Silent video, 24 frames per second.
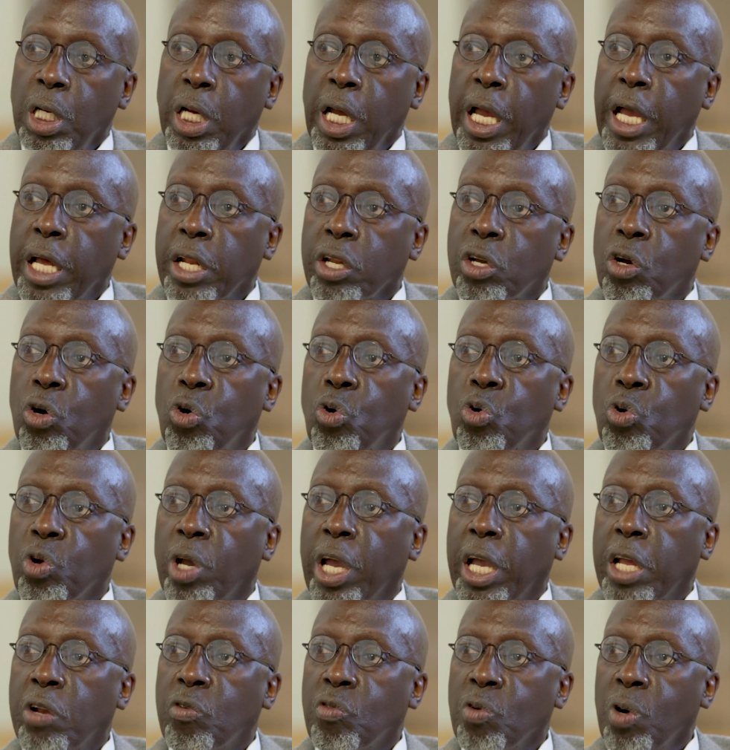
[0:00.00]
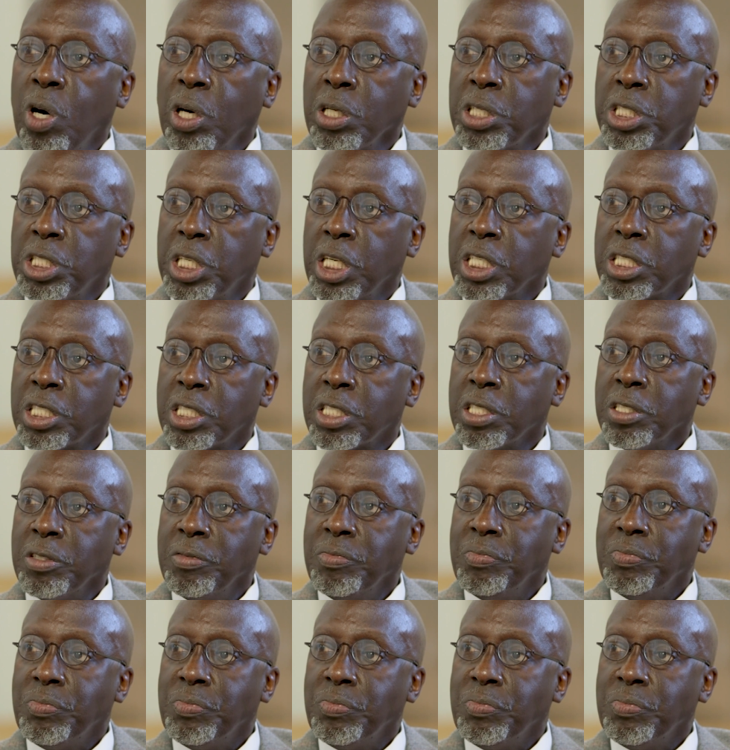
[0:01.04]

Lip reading: and Colgate Rochester.